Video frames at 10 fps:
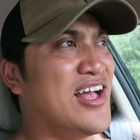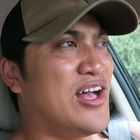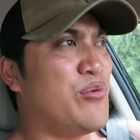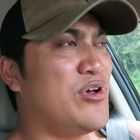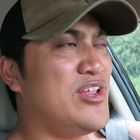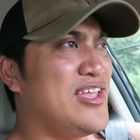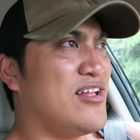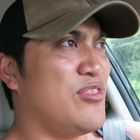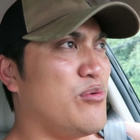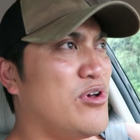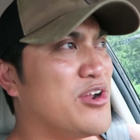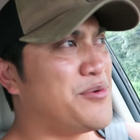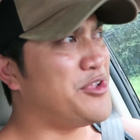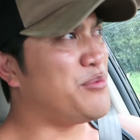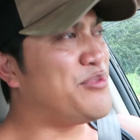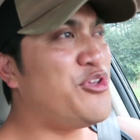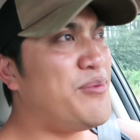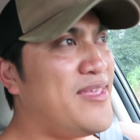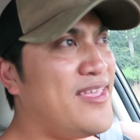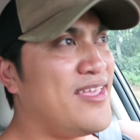I want to get on the water, I want to go
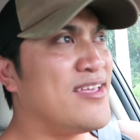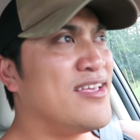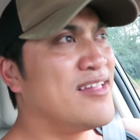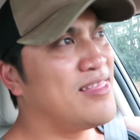tubing,